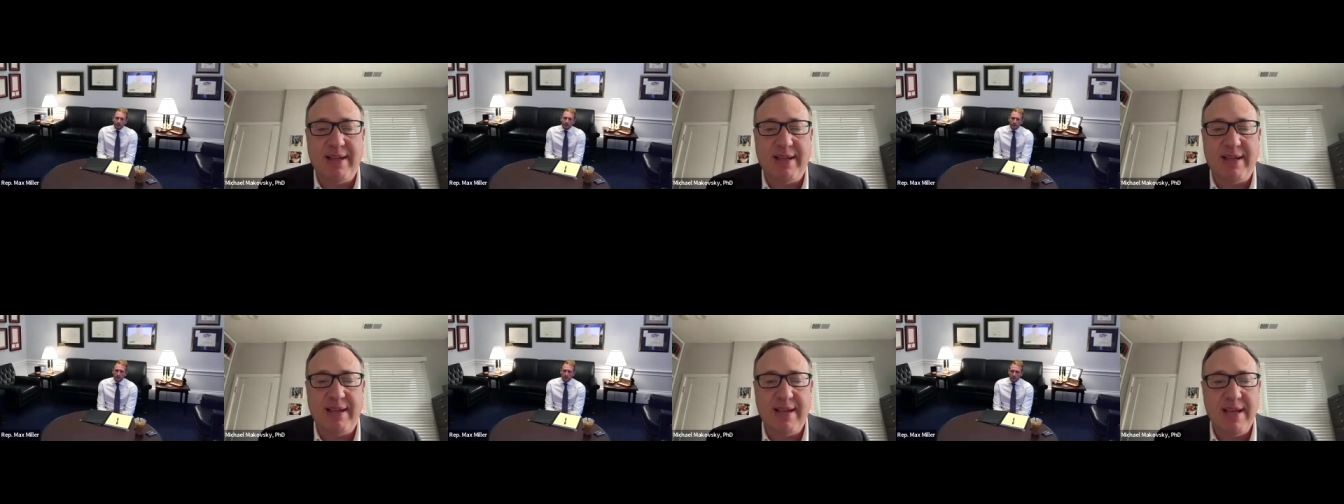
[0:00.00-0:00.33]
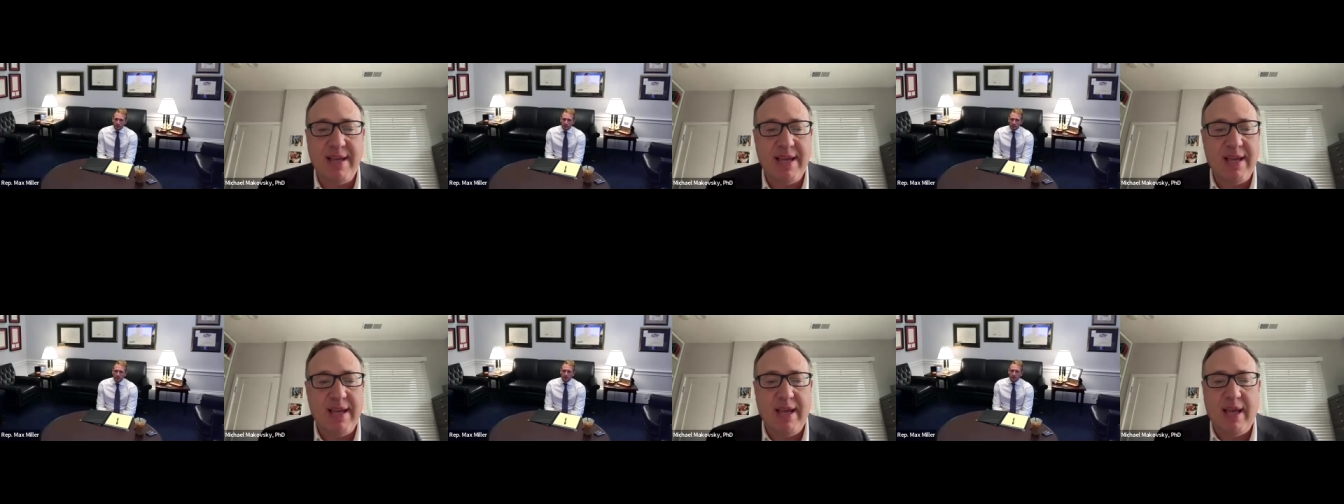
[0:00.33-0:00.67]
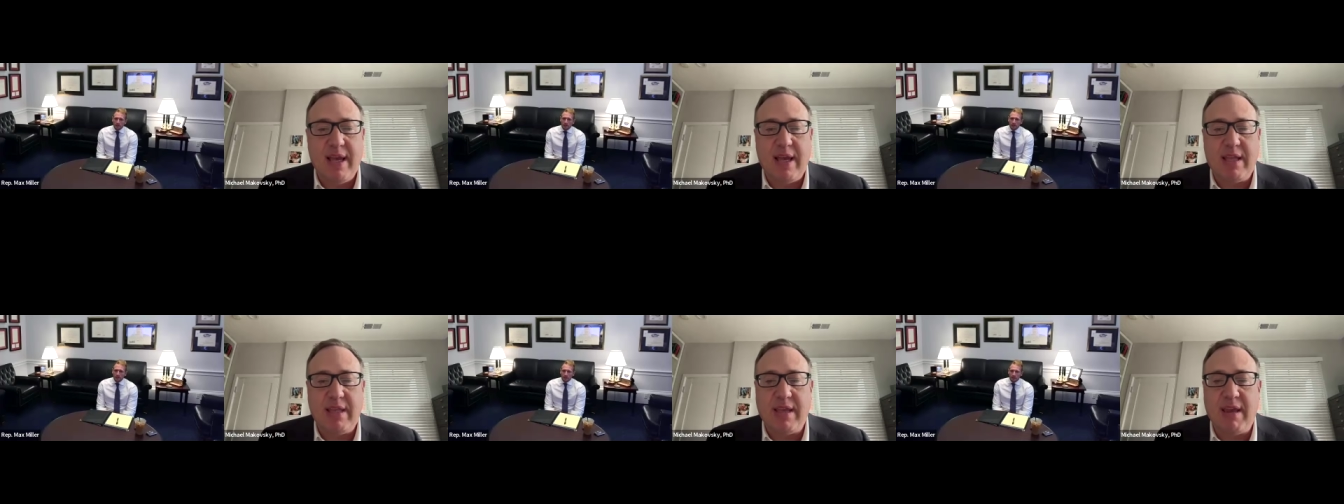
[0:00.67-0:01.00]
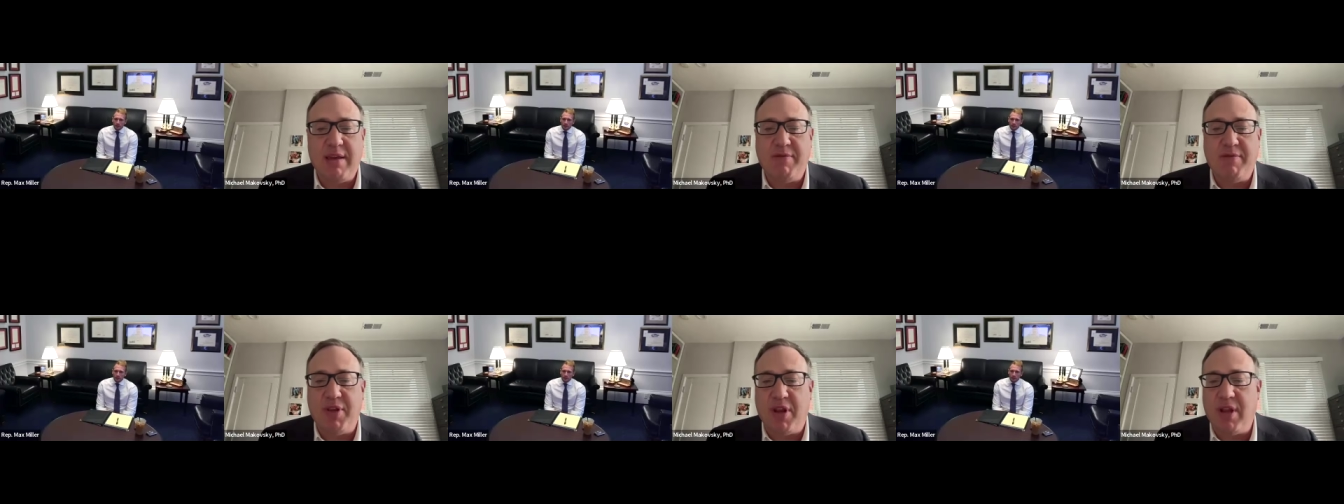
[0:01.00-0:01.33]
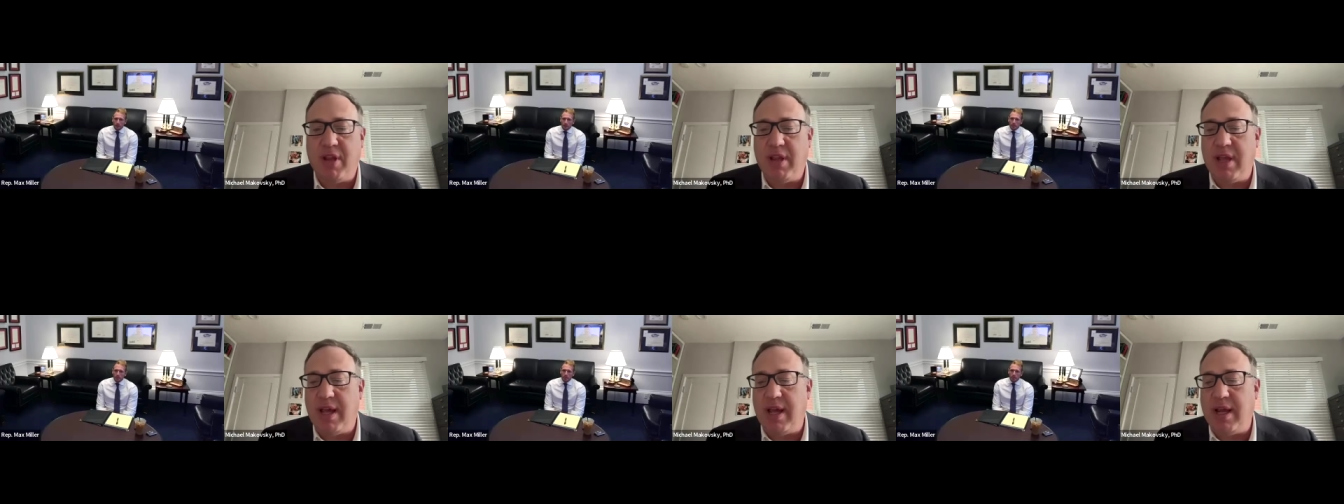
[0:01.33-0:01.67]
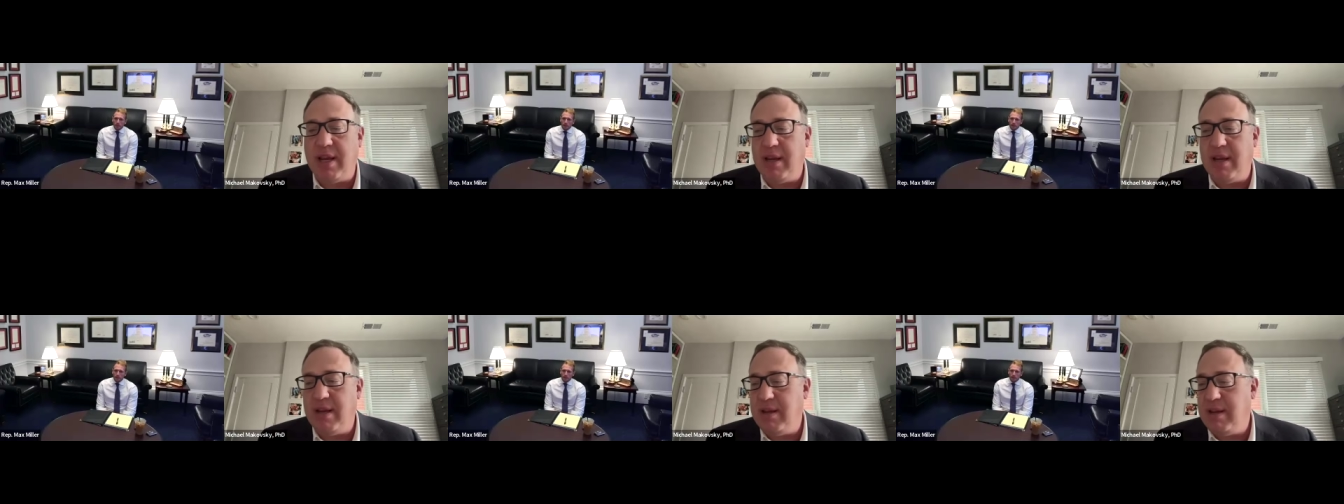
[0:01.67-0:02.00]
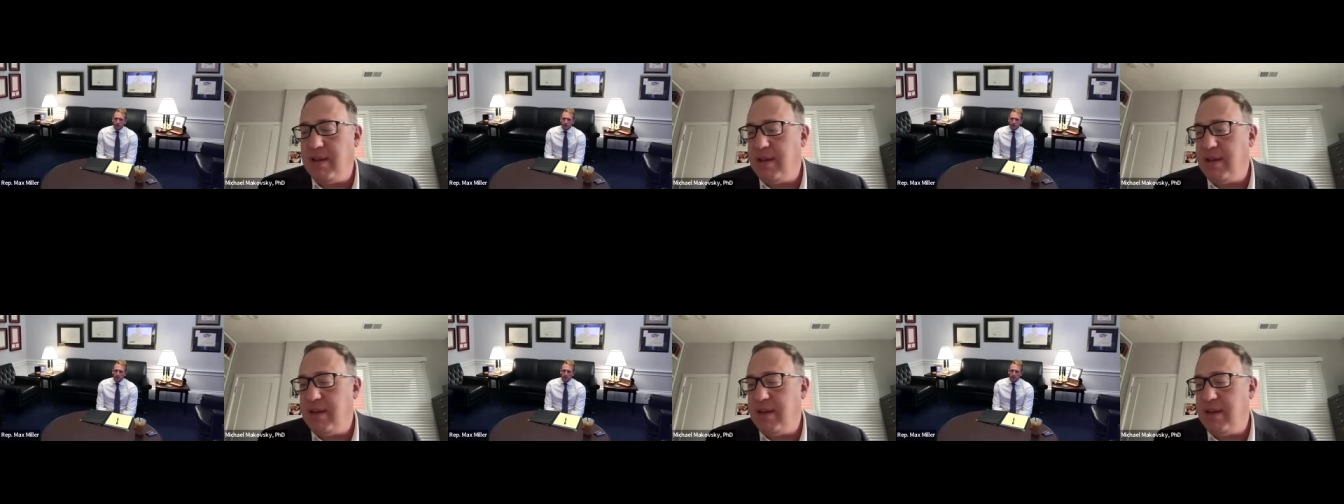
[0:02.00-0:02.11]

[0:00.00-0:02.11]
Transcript: I tell you, you've done a lot.